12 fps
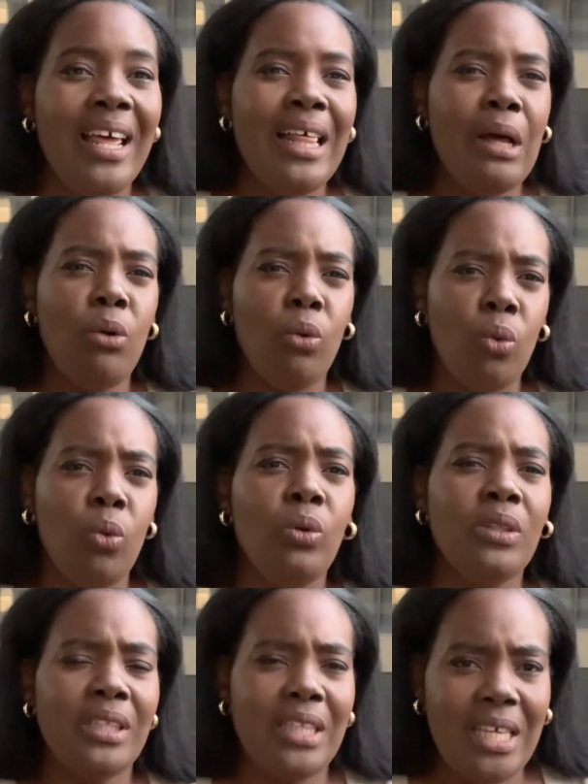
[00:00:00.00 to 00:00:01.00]

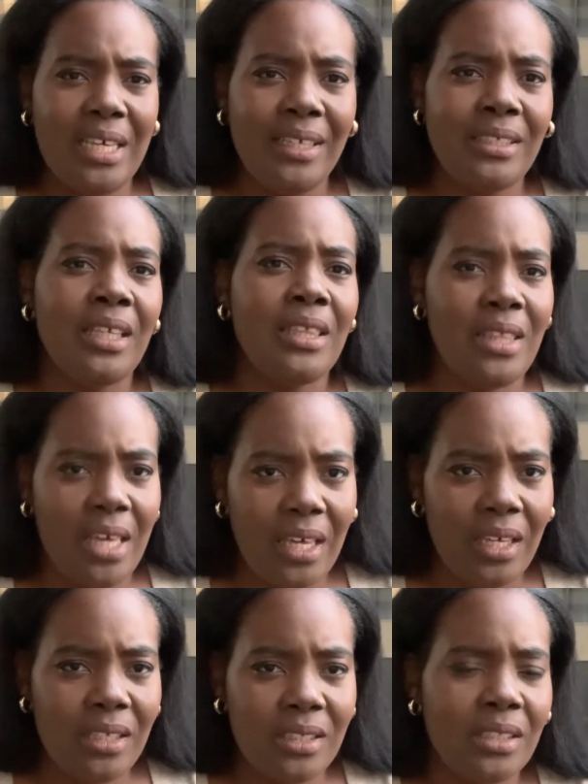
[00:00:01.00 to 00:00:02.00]
All these
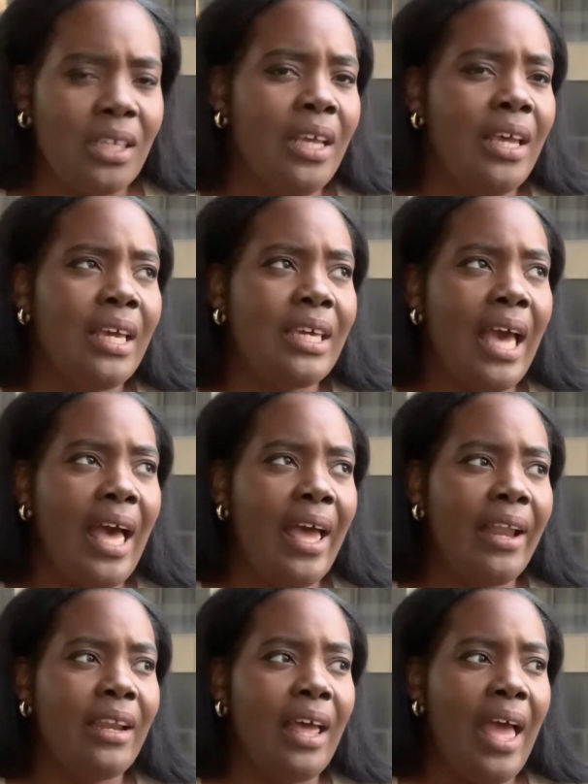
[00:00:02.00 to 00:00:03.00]
things
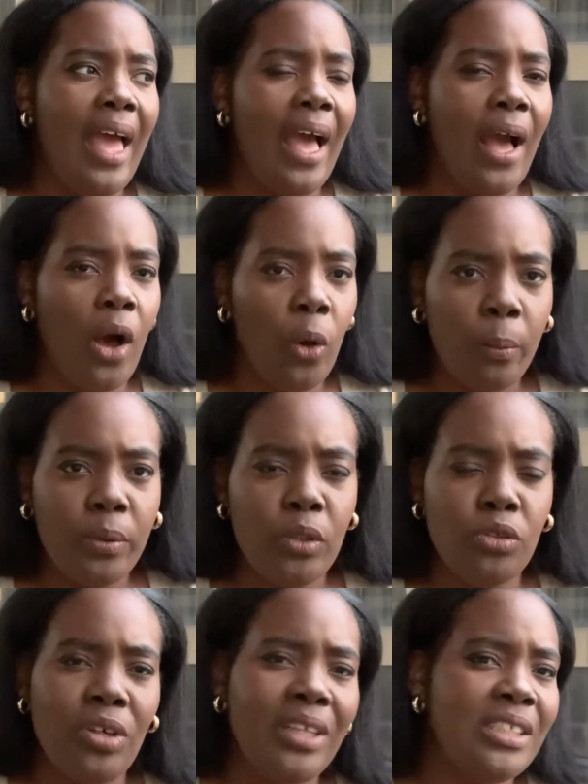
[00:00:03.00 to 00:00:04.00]
can help you
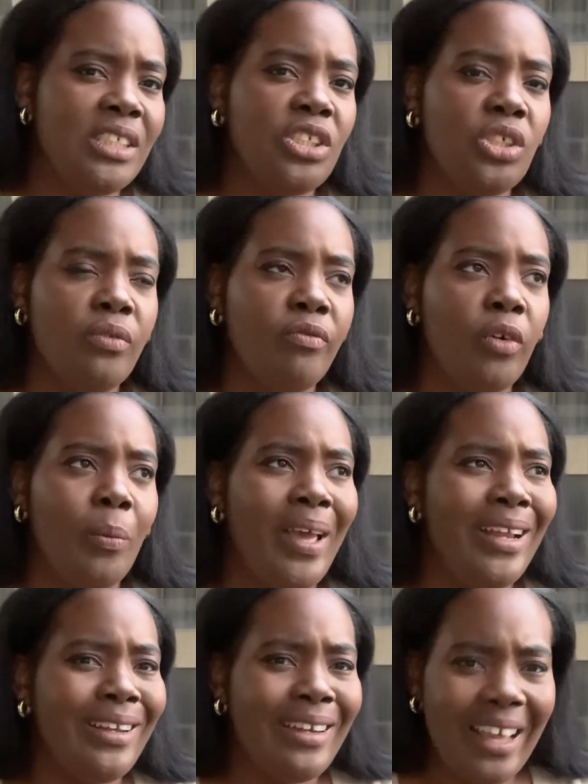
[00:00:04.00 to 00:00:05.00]
transition from
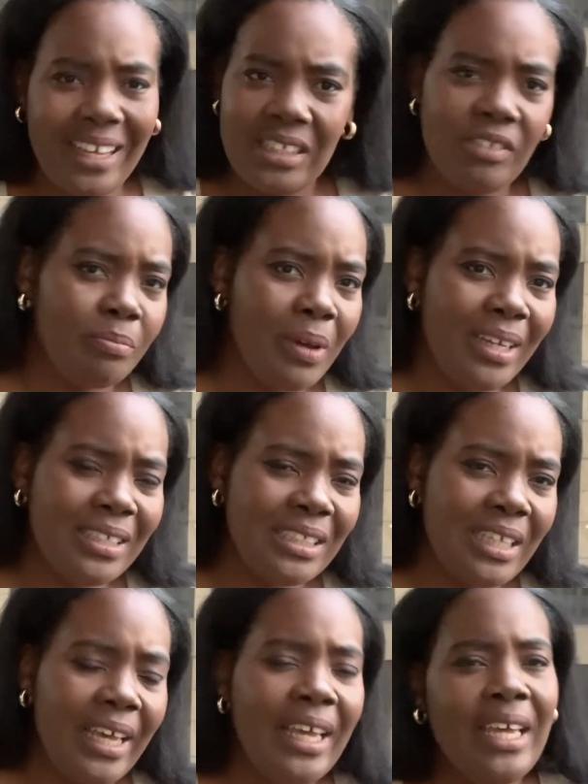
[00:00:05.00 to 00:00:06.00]
a negative
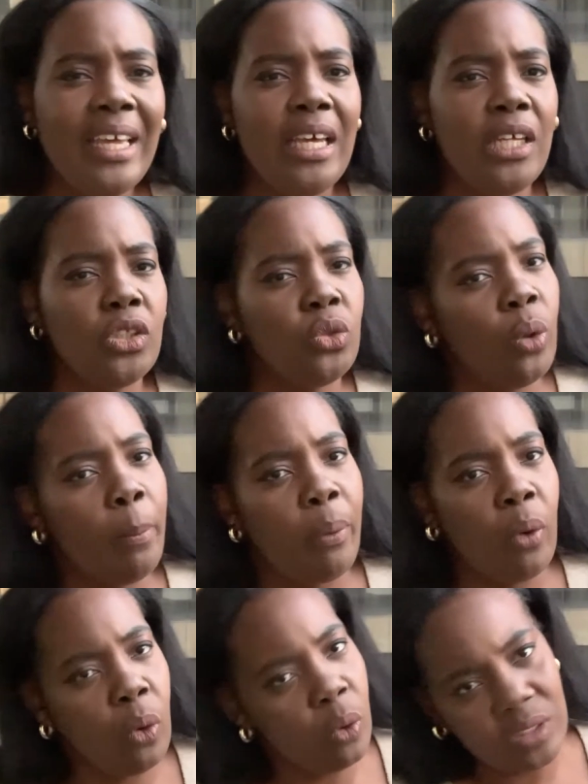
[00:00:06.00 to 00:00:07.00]
mindset into a
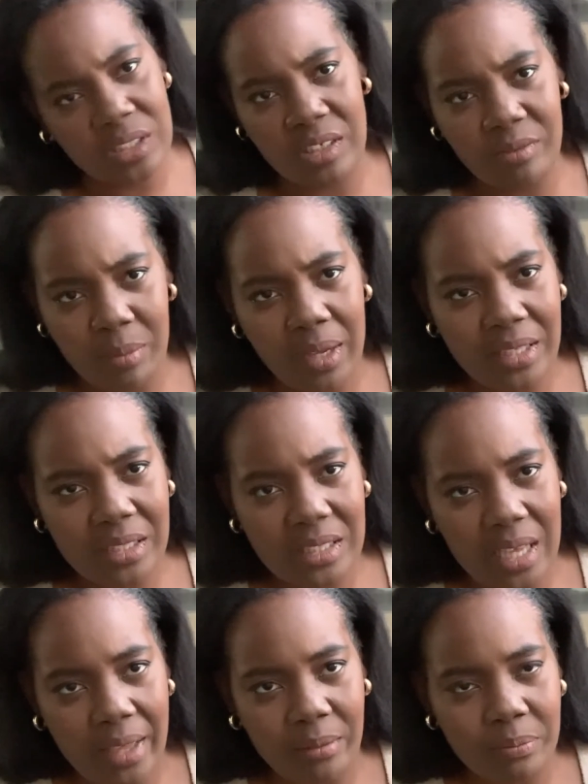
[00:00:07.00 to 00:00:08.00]
positive
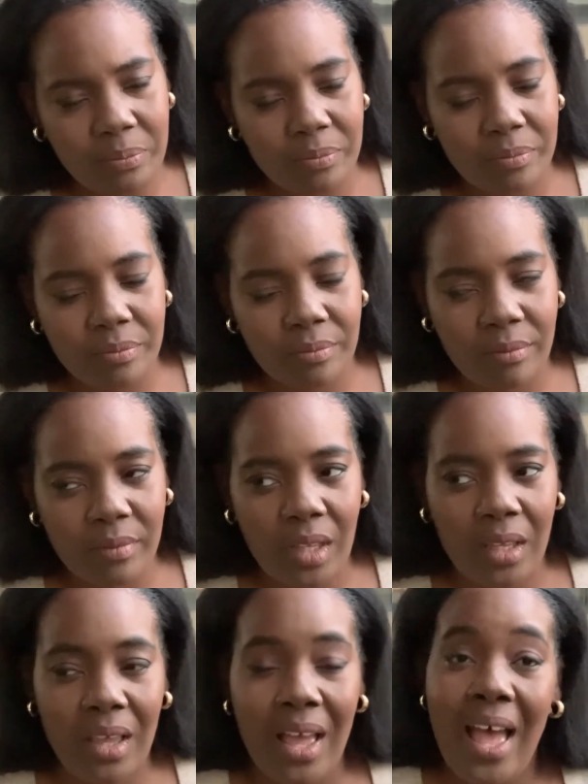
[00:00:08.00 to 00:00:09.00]
mindset.
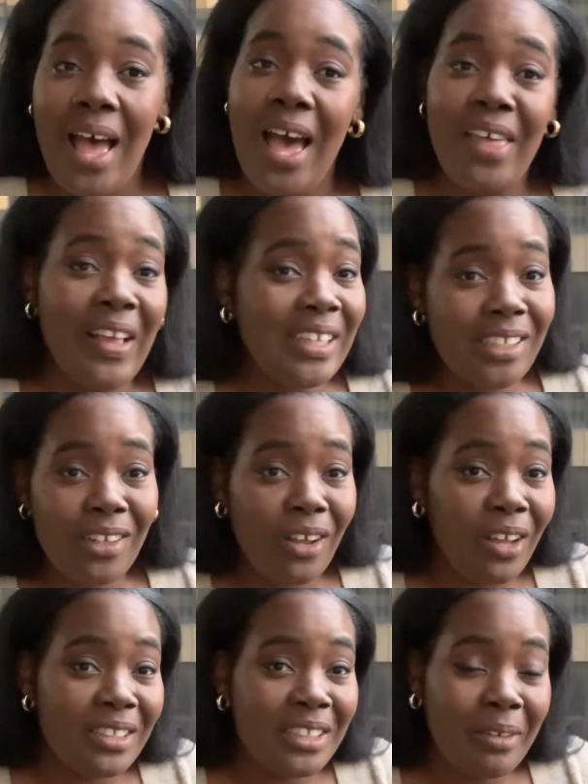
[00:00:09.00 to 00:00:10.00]
And that's the
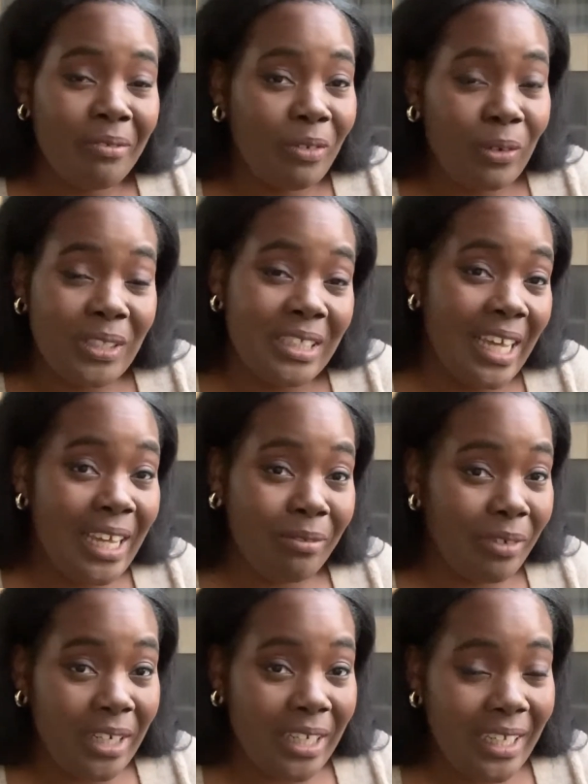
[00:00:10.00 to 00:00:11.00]
last tip for today,
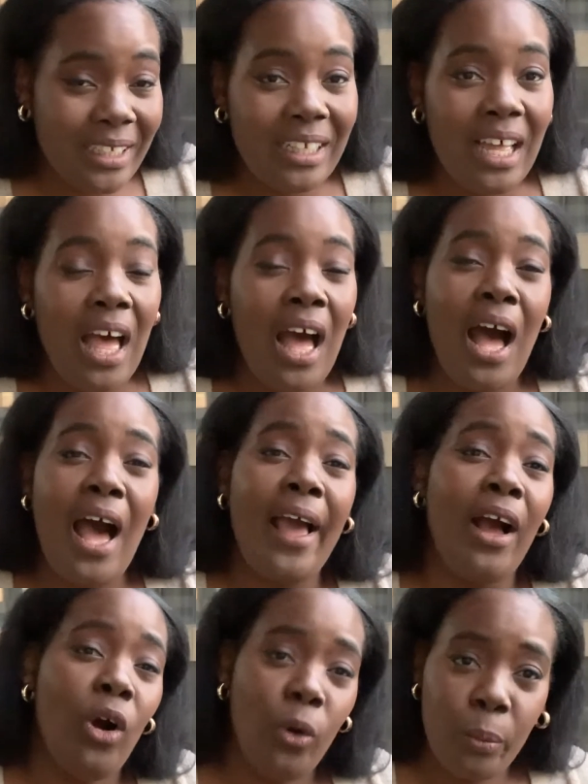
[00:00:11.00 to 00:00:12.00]
really. I
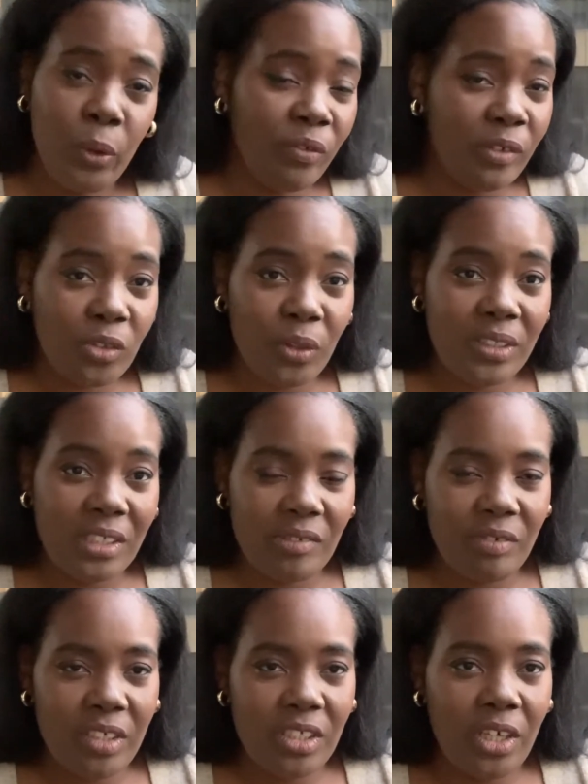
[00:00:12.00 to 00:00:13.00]
hope you've enjoyed this
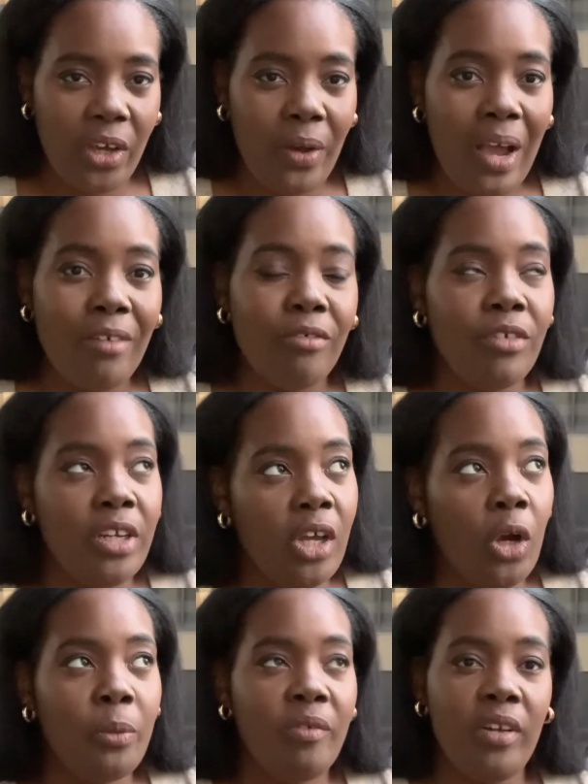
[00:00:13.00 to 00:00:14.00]
video. I really
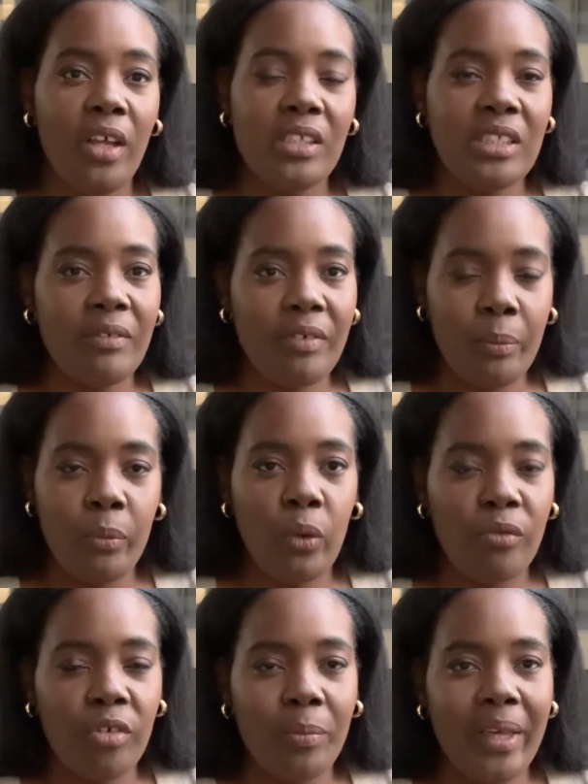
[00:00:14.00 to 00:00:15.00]
hope you've learned something more
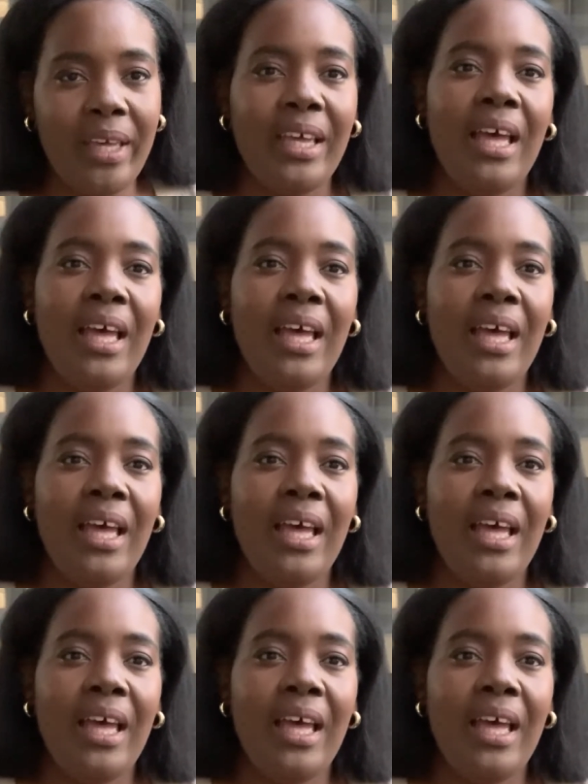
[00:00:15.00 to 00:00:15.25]
from it.